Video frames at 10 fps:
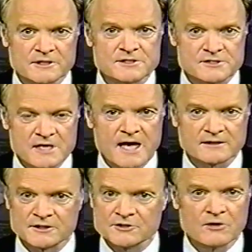is
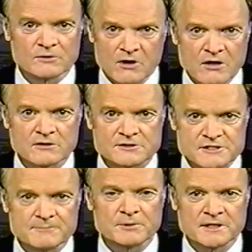sadly no longer
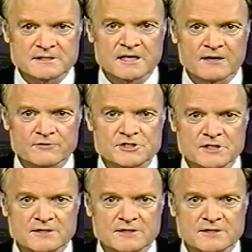simply a television